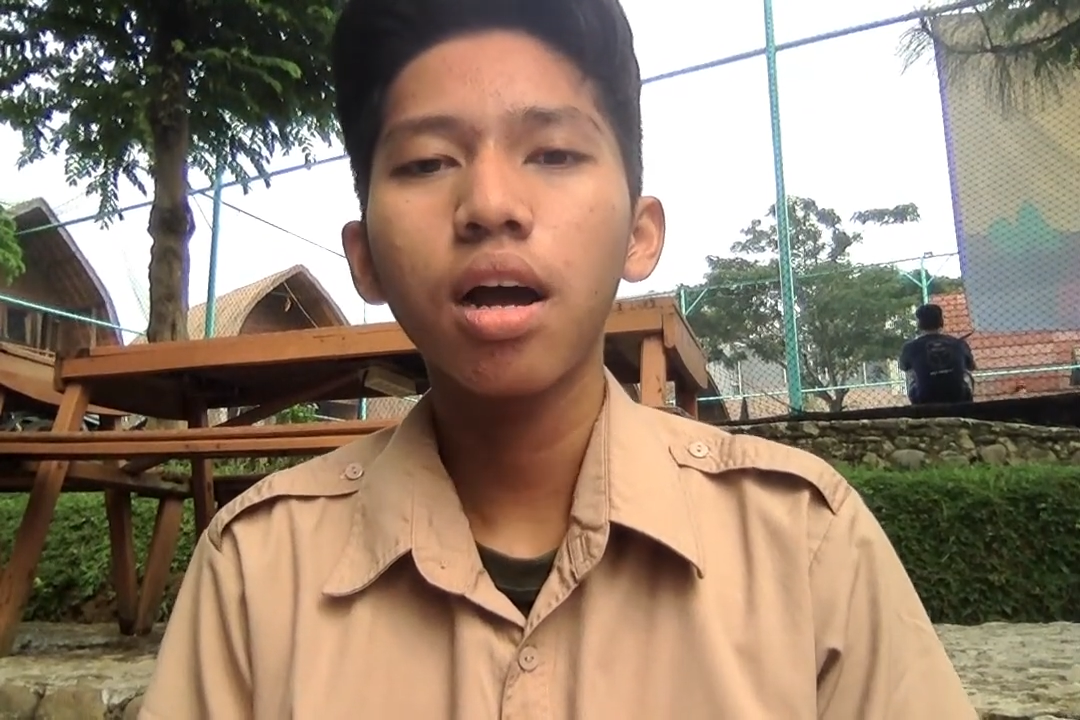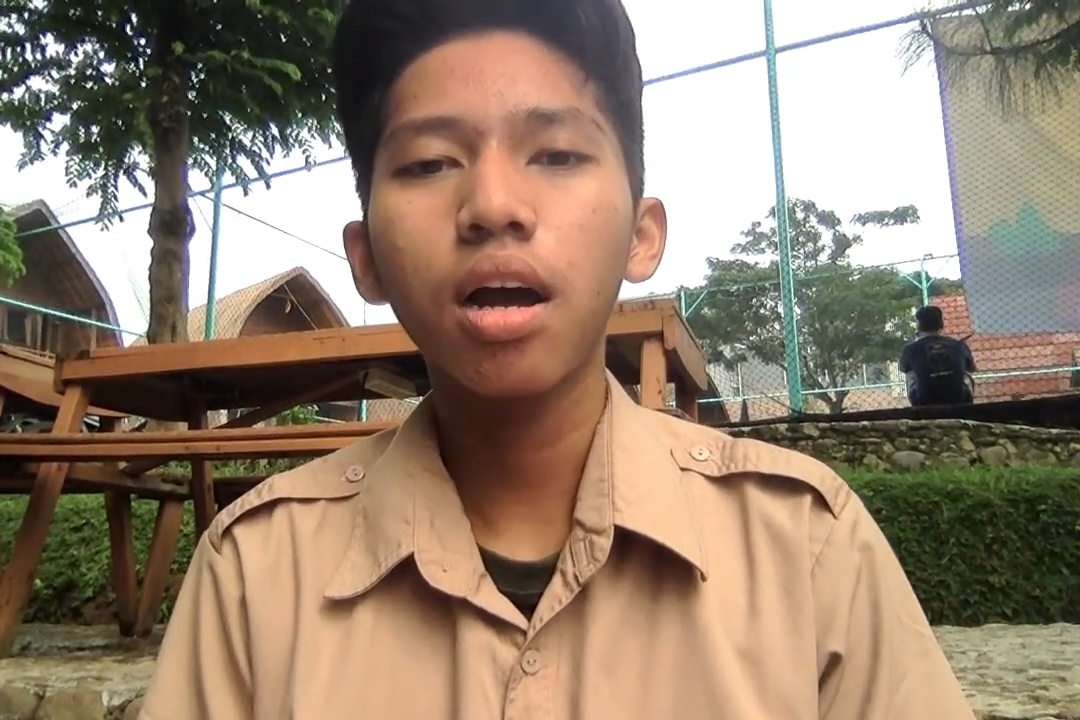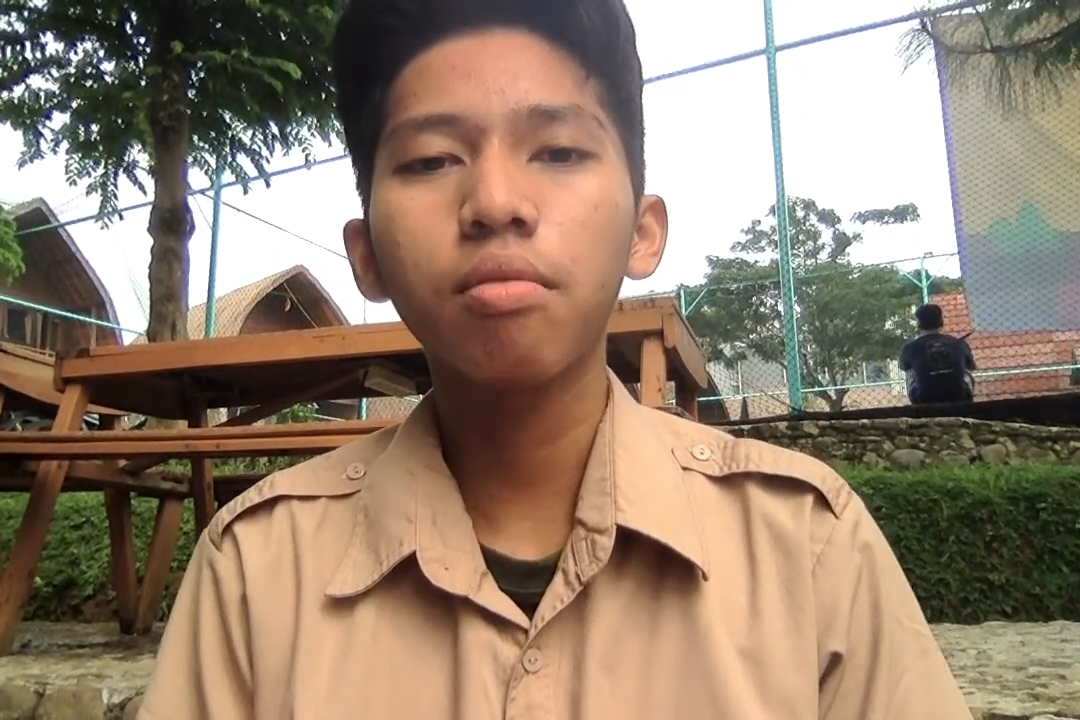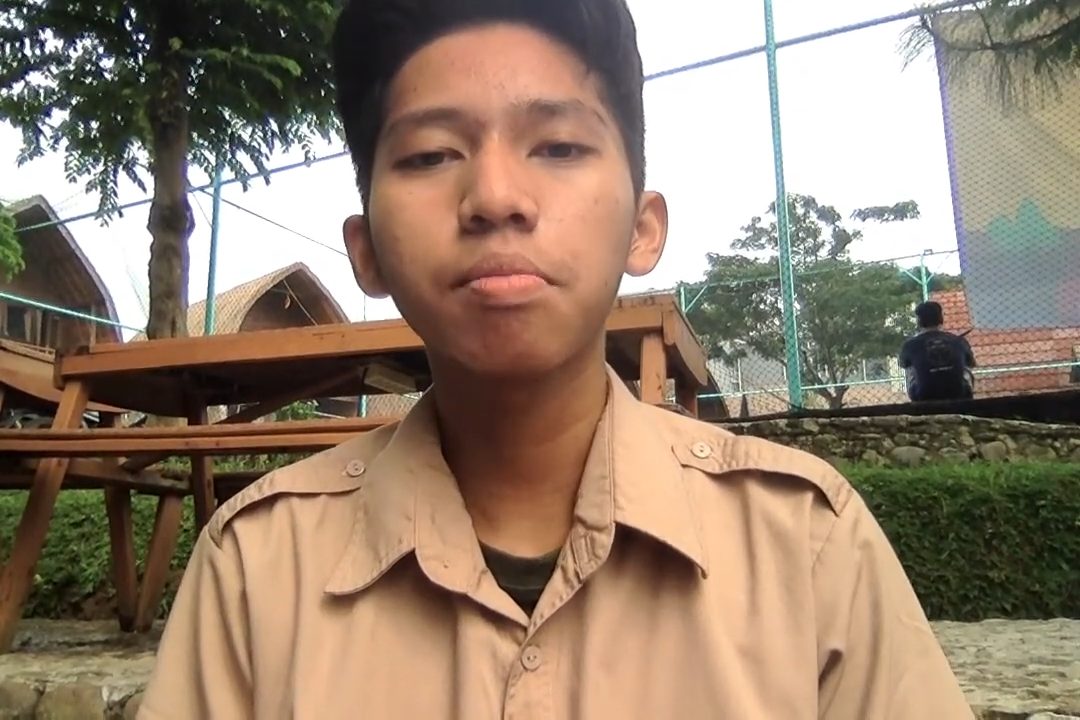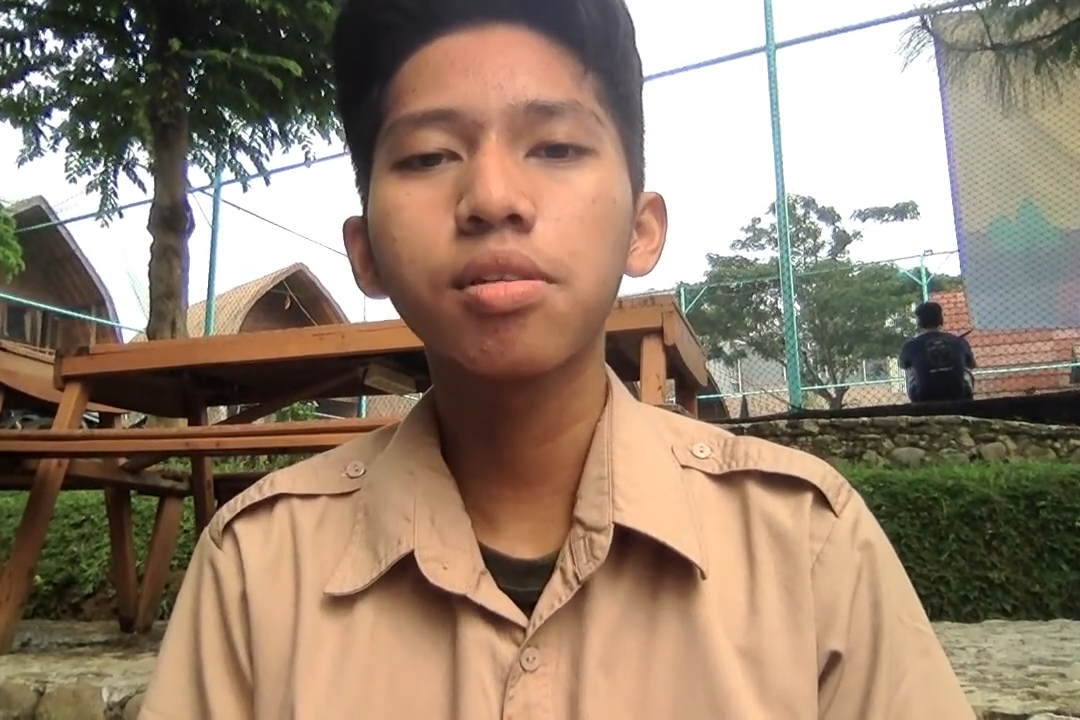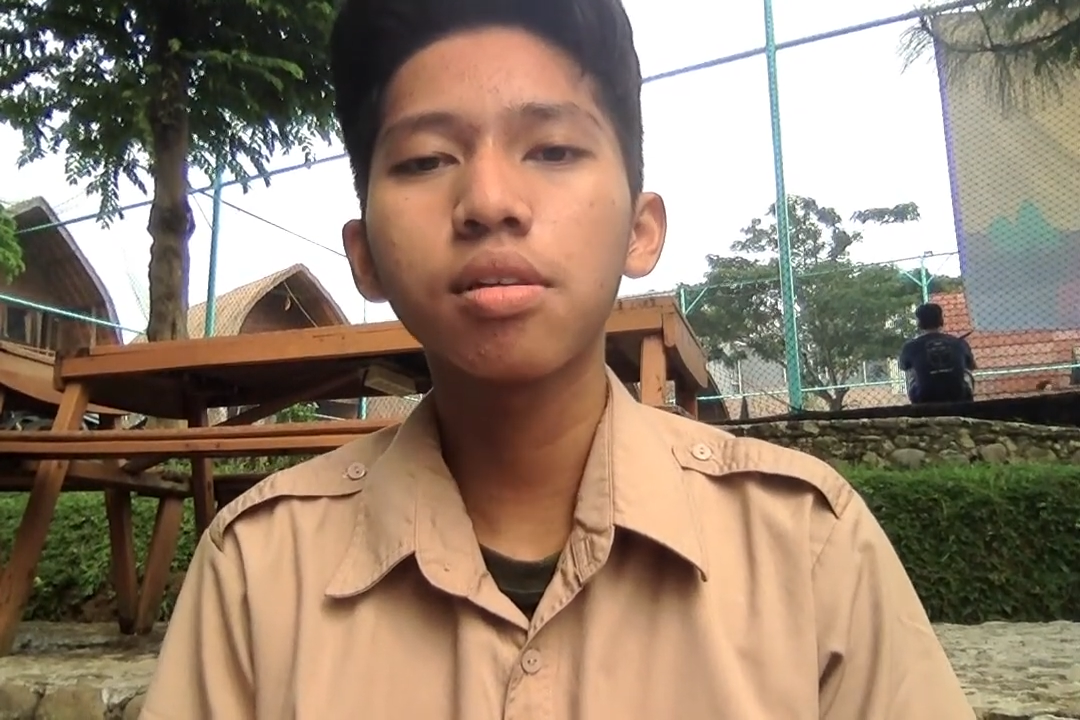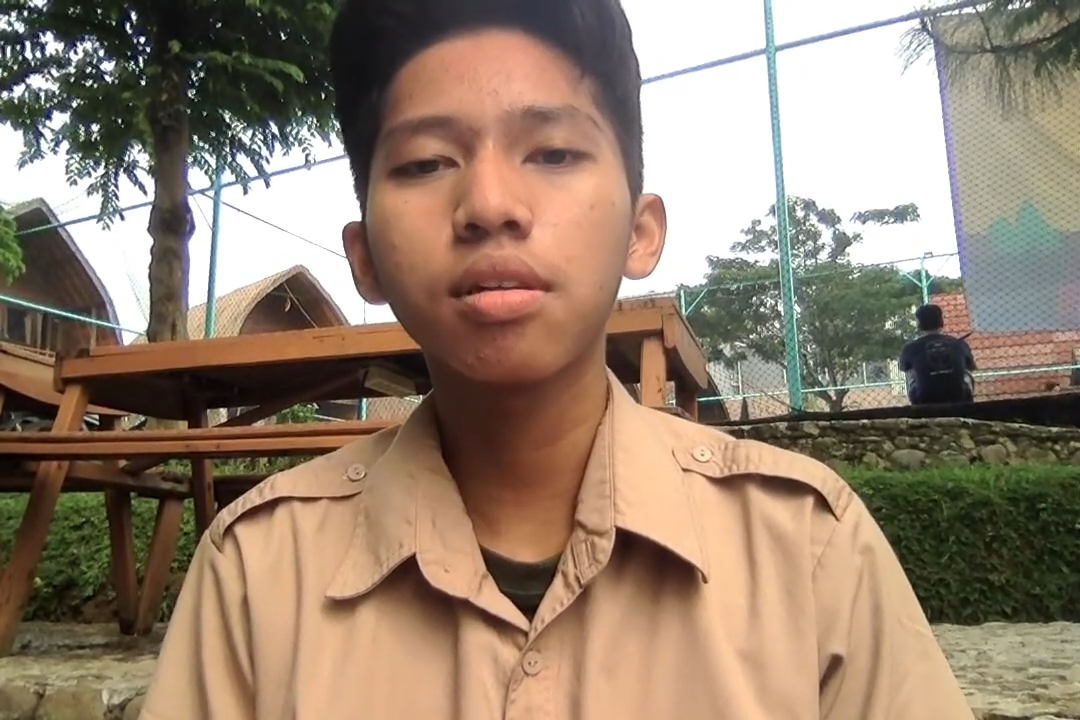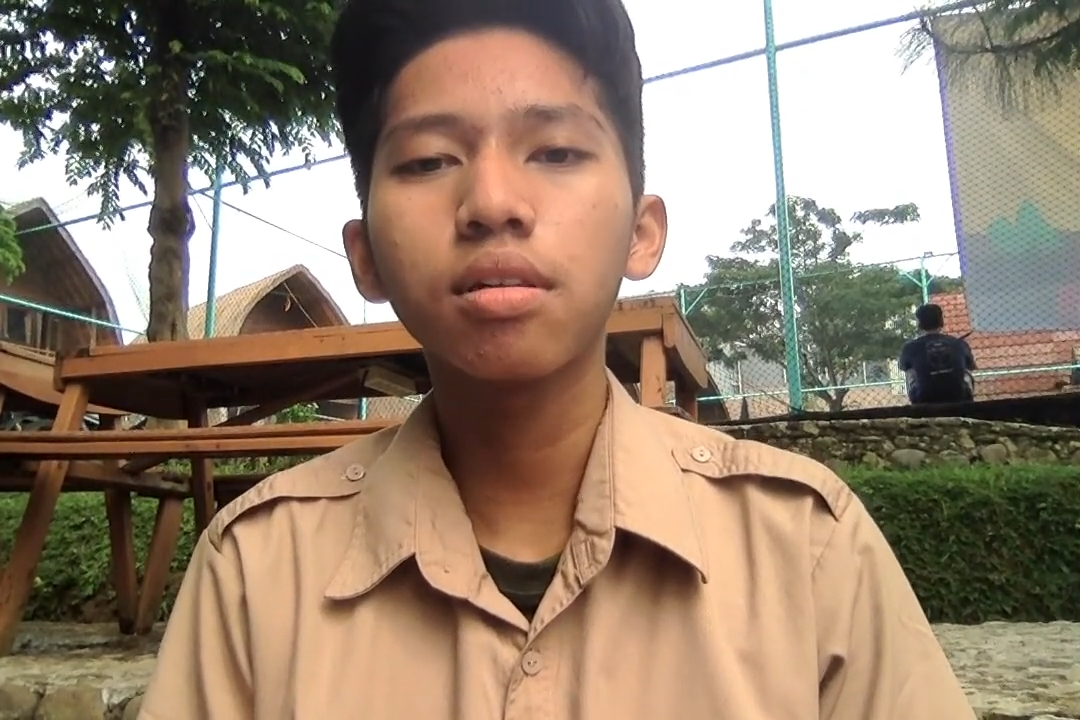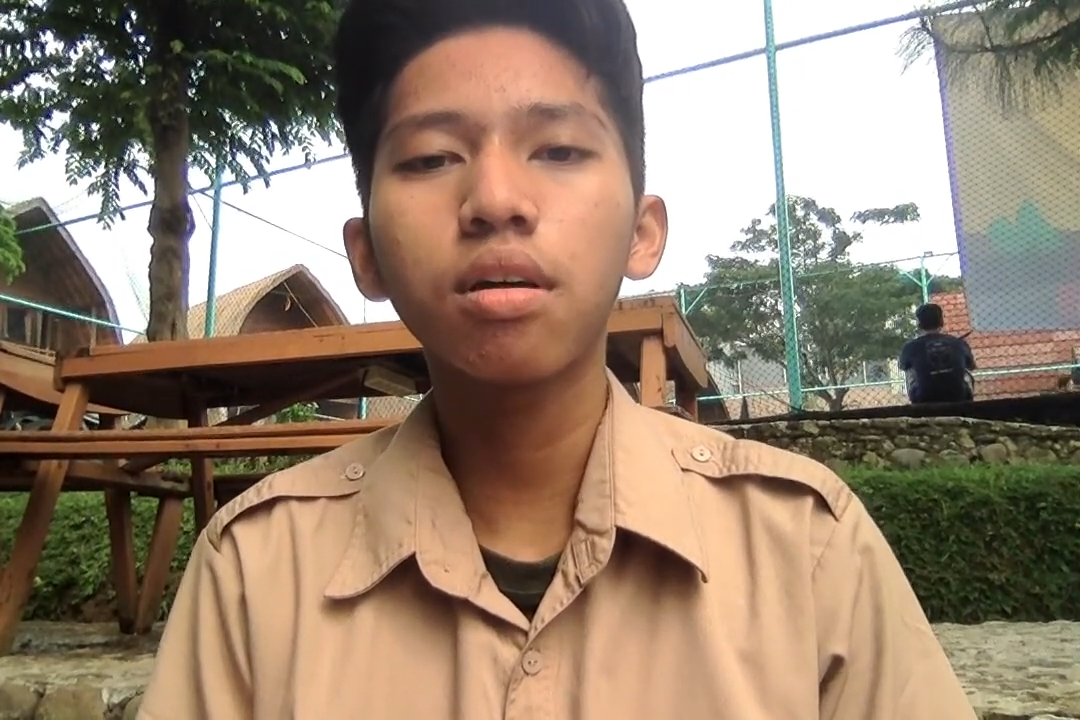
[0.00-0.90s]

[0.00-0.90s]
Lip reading: eruption